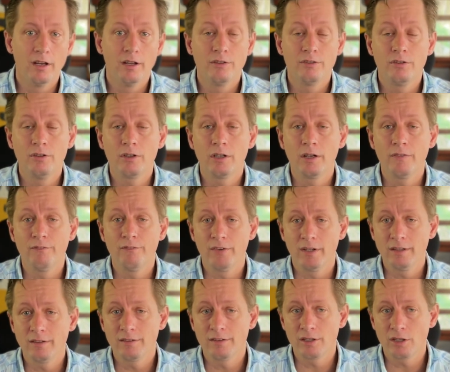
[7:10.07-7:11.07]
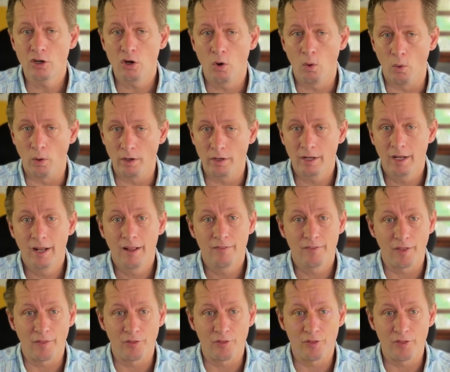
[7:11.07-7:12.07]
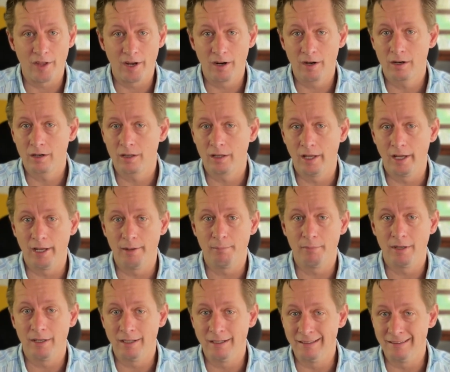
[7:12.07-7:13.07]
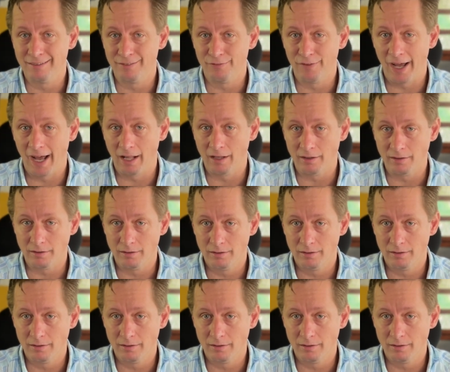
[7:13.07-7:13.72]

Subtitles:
to convince the court that their claim is valid.